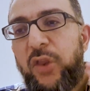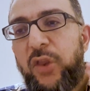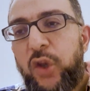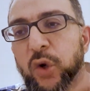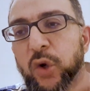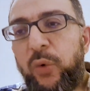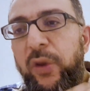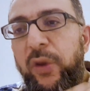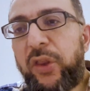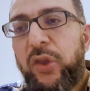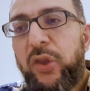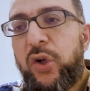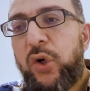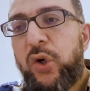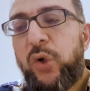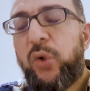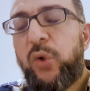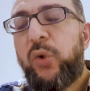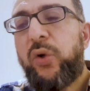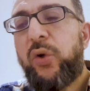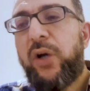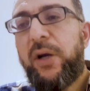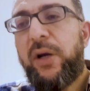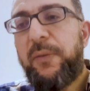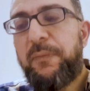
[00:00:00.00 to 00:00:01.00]
through and
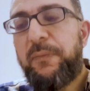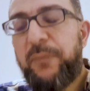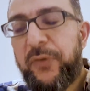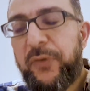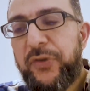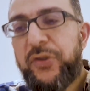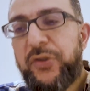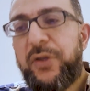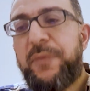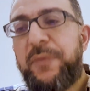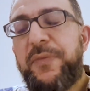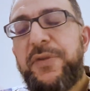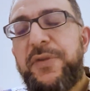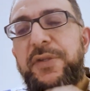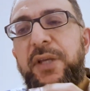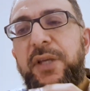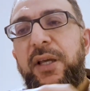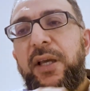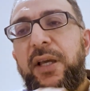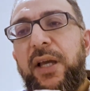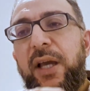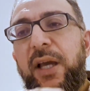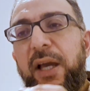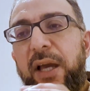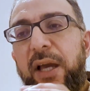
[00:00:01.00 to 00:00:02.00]
through, Muslims,
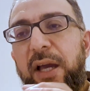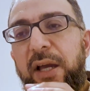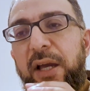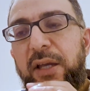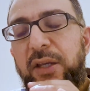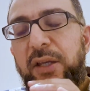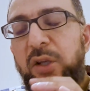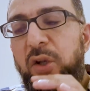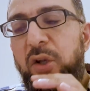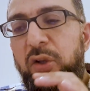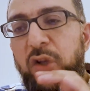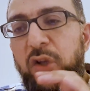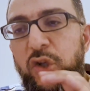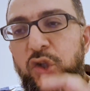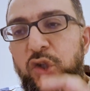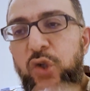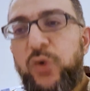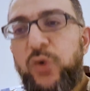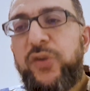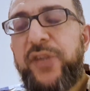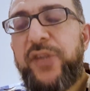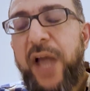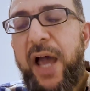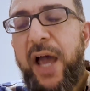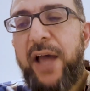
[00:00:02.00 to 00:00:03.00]
the
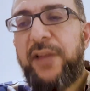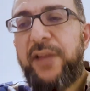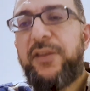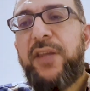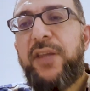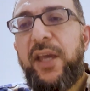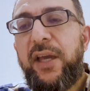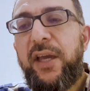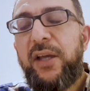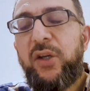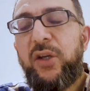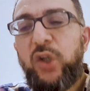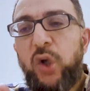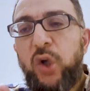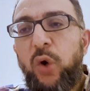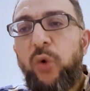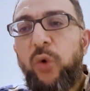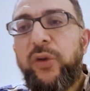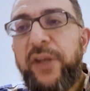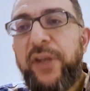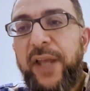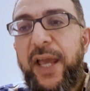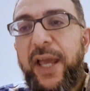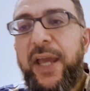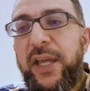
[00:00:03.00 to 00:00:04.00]
Jews had their
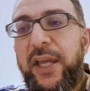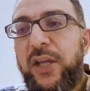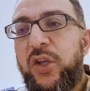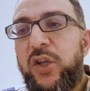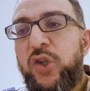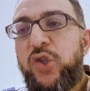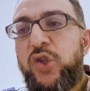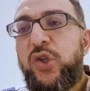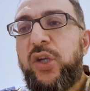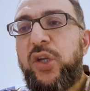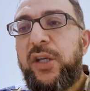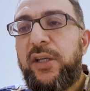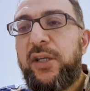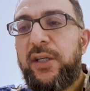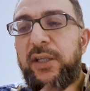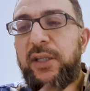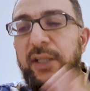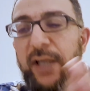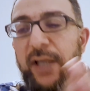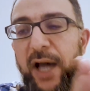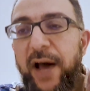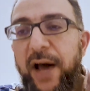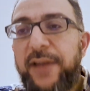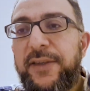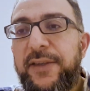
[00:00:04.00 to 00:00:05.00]
golden age
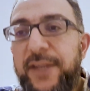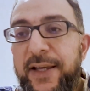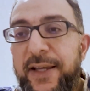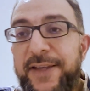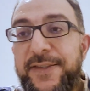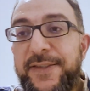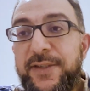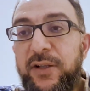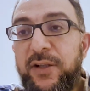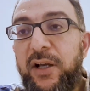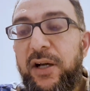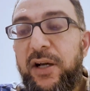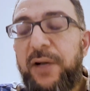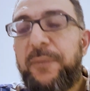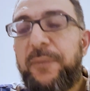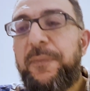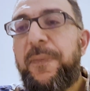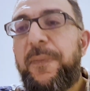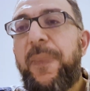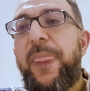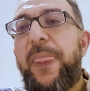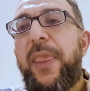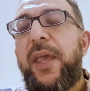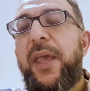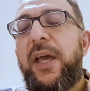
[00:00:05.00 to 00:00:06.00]
under
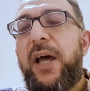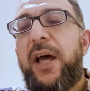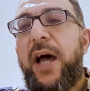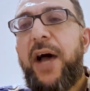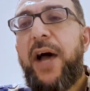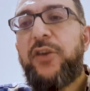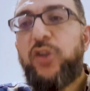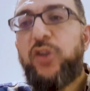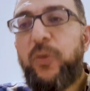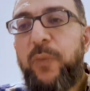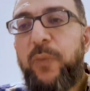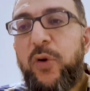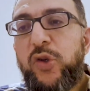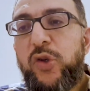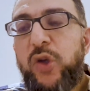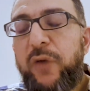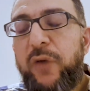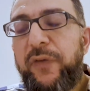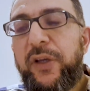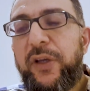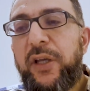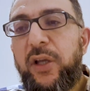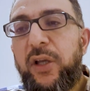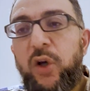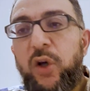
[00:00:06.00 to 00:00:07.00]
Islam, as opposed to
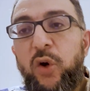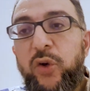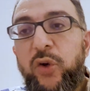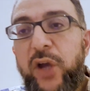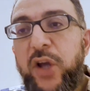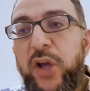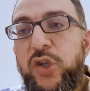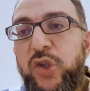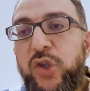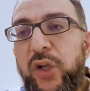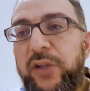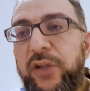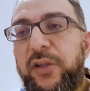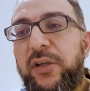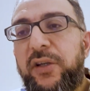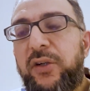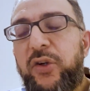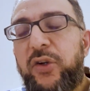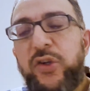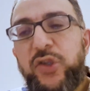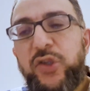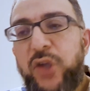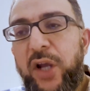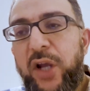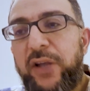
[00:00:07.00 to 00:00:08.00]
having a golden age under
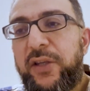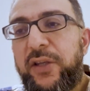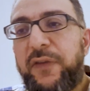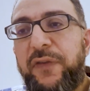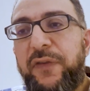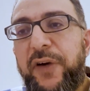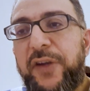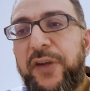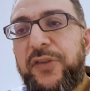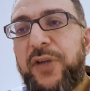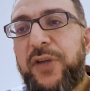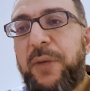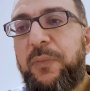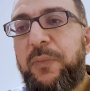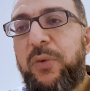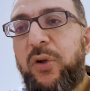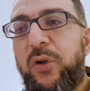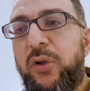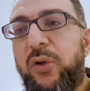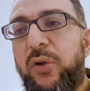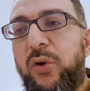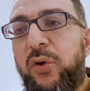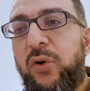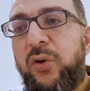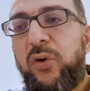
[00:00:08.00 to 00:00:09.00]
Christianity, for
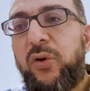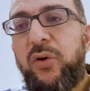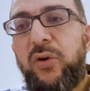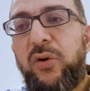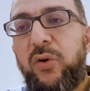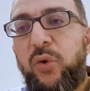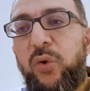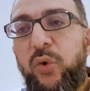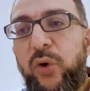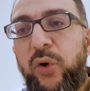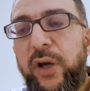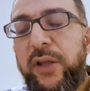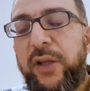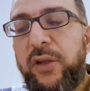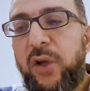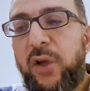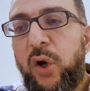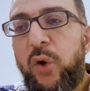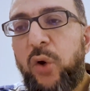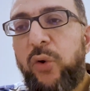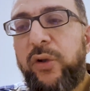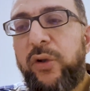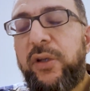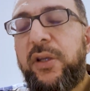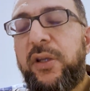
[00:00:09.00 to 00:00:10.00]
example, or in their
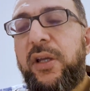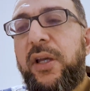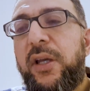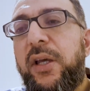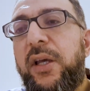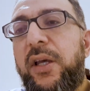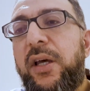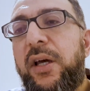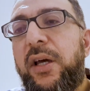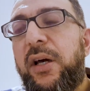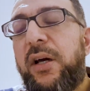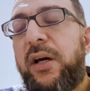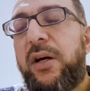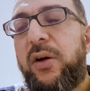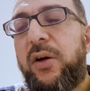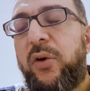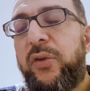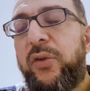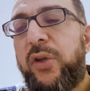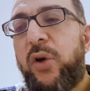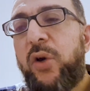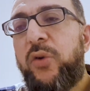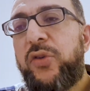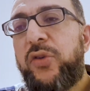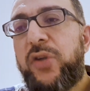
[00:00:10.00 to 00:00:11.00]
own on
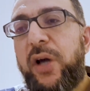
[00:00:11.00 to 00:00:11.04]
their own